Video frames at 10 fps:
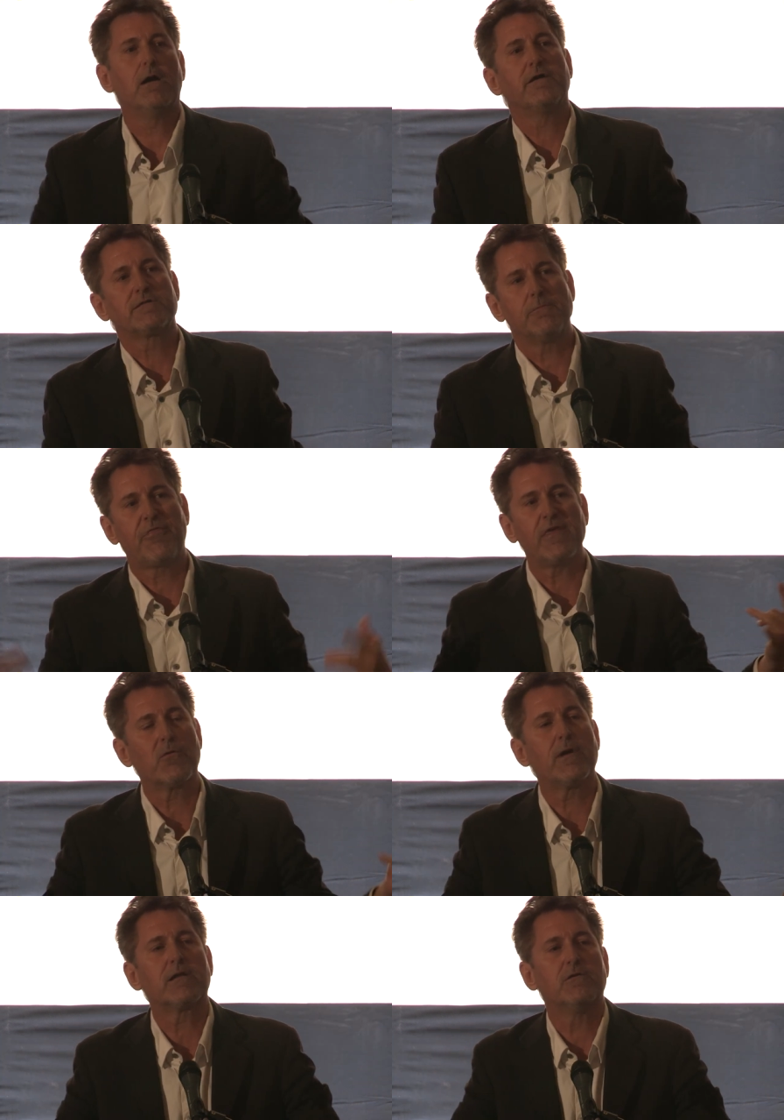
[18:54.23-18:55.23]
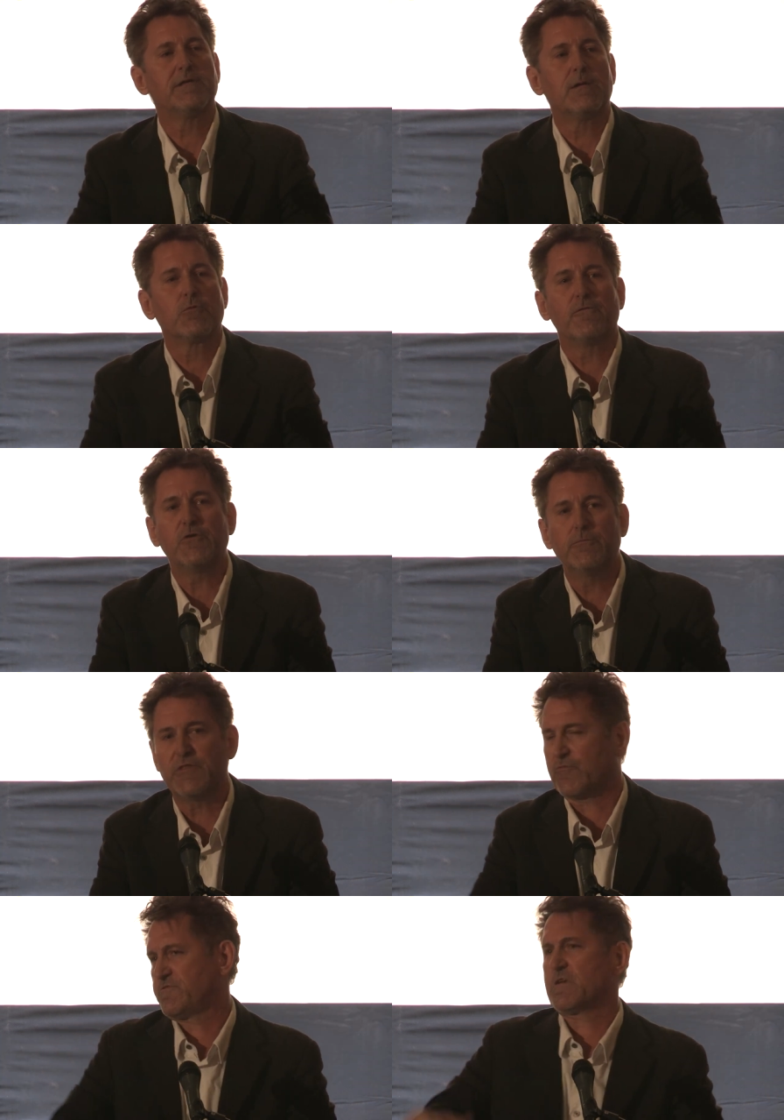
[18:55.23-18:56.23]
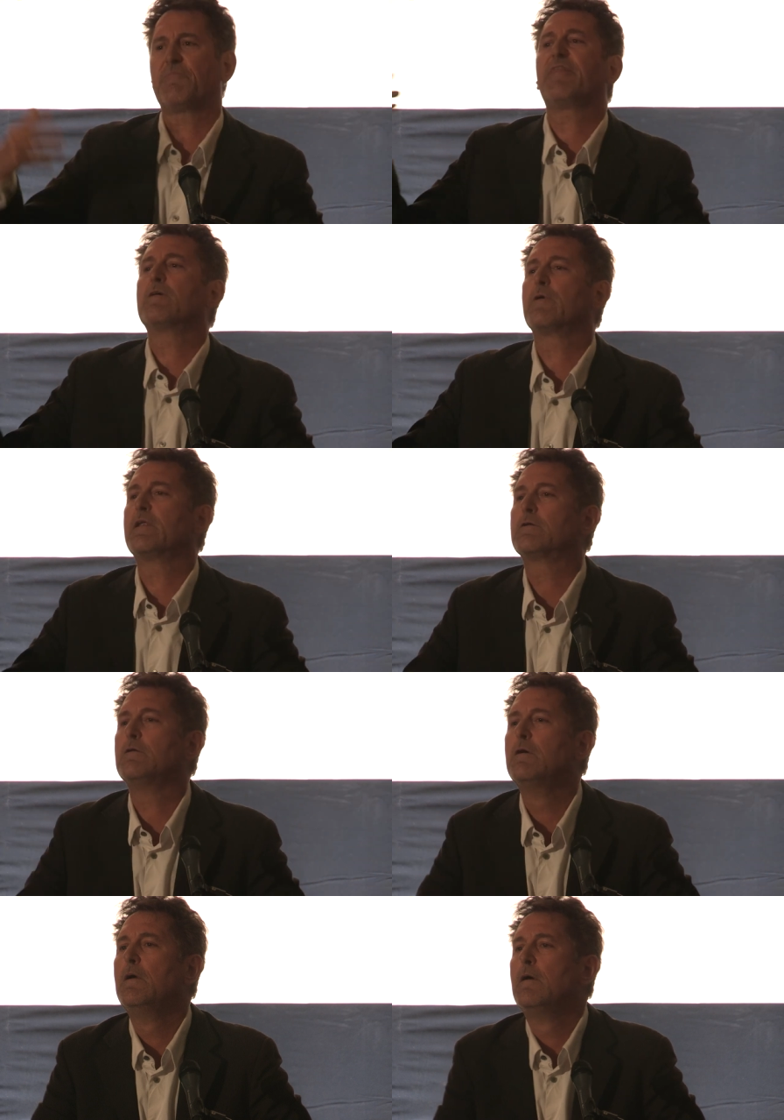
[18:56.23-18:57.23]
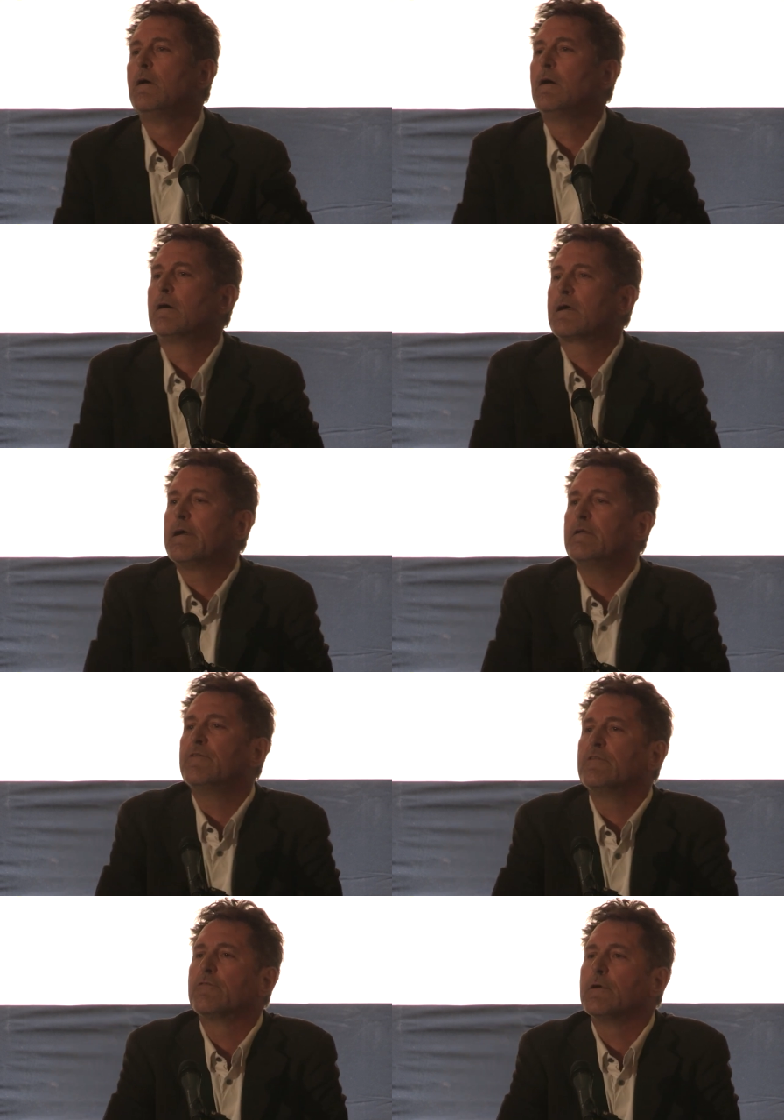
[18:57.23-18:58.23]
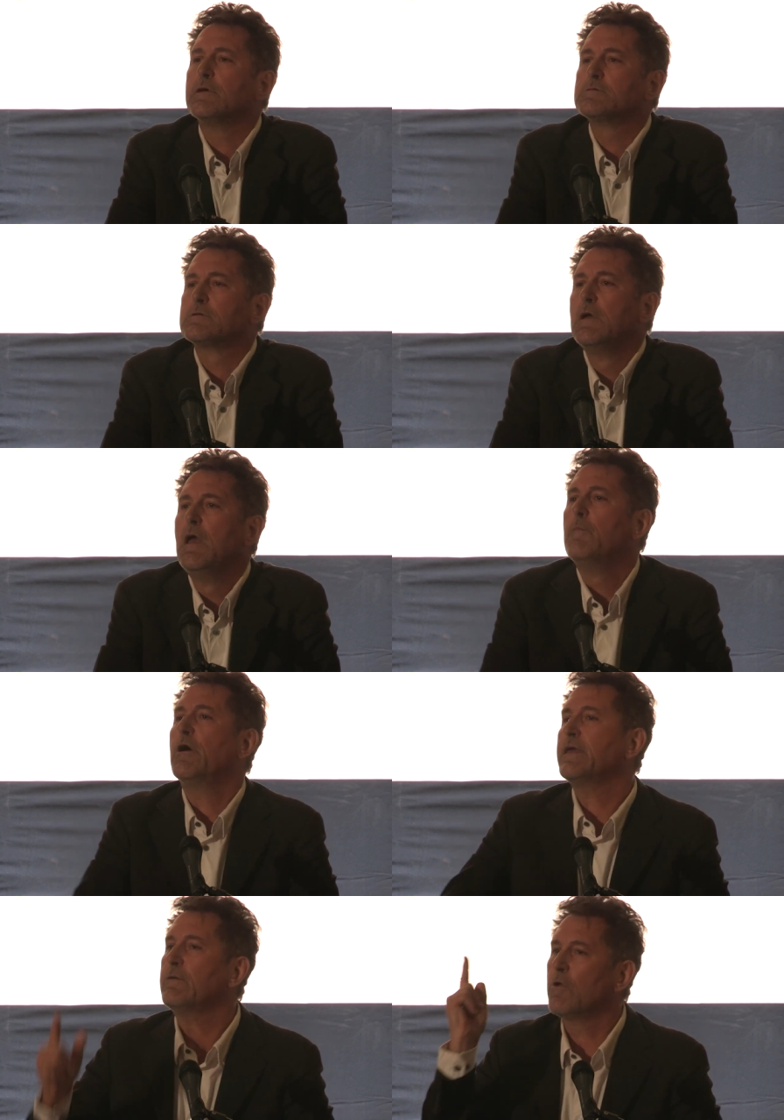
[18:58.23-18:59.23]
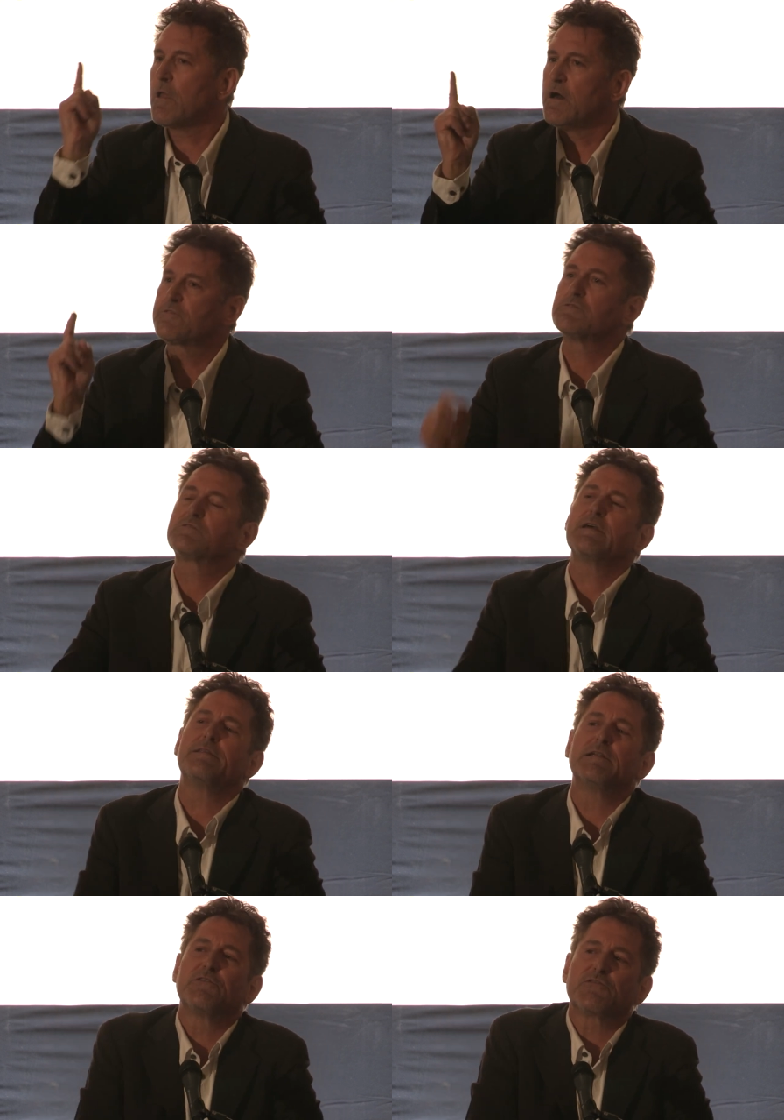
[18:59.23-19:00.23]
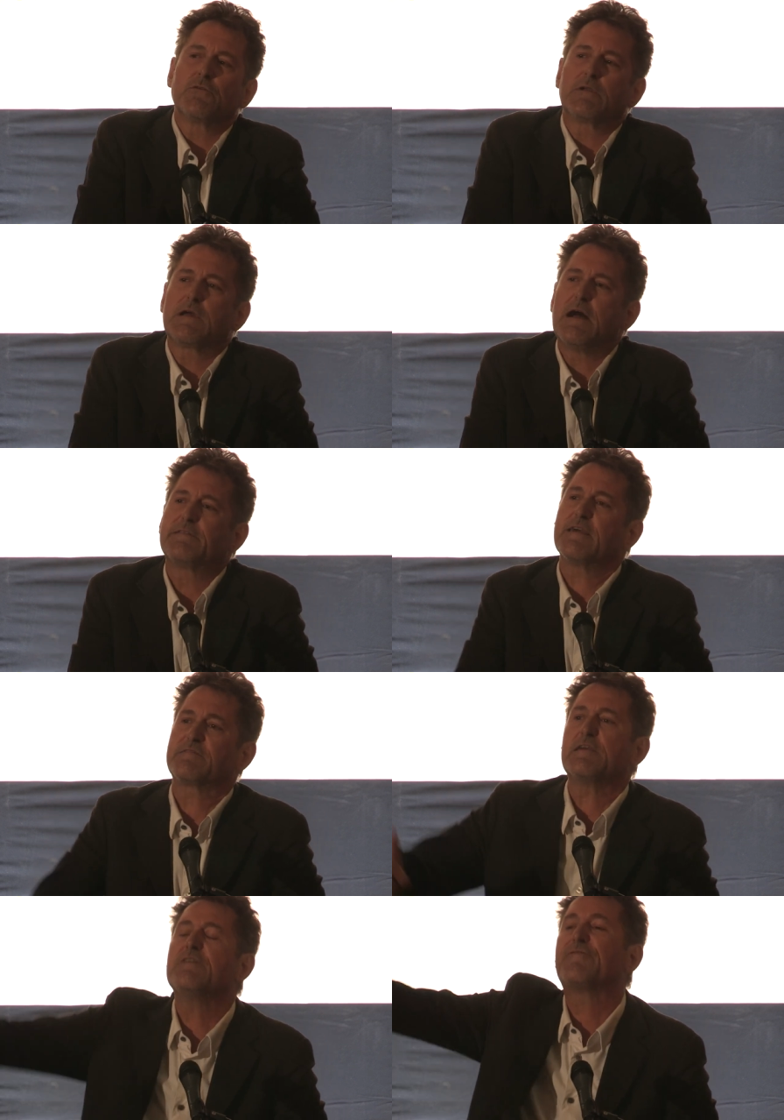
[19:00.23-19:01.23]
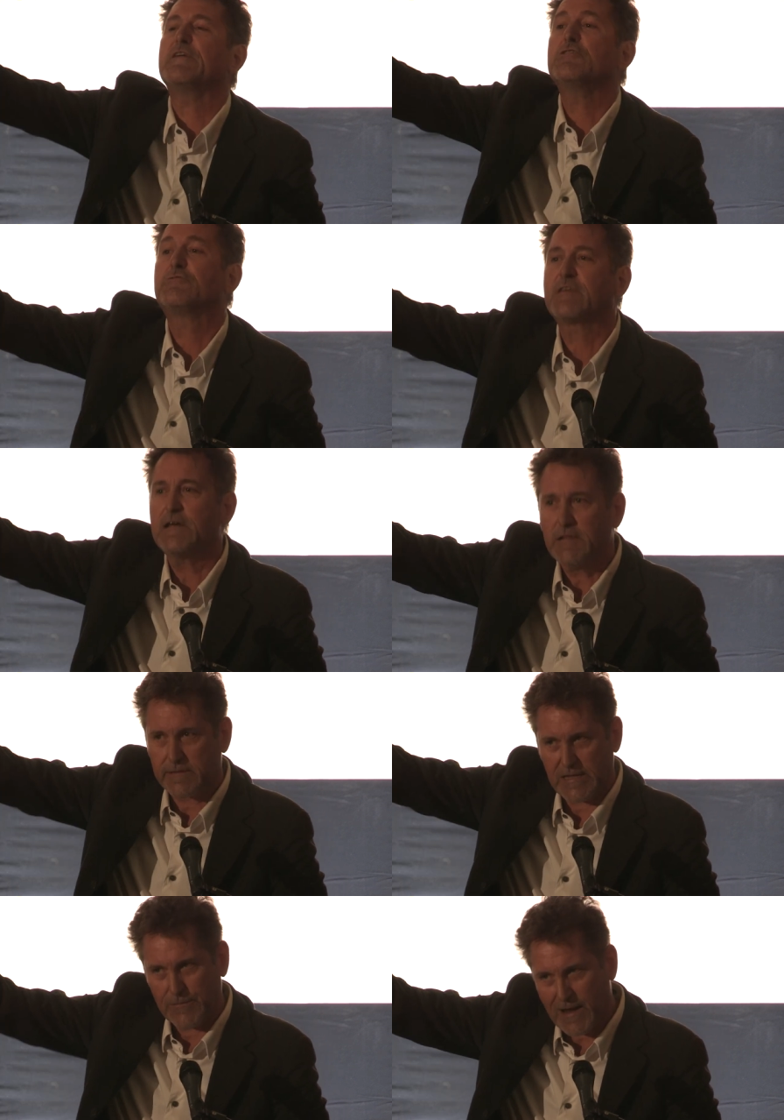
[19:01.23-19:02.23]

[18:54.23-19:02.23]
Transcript: uh, some theoretical number of humans or some theoretical uh, kind of interest. But he will also say that in a certain context, if the utility,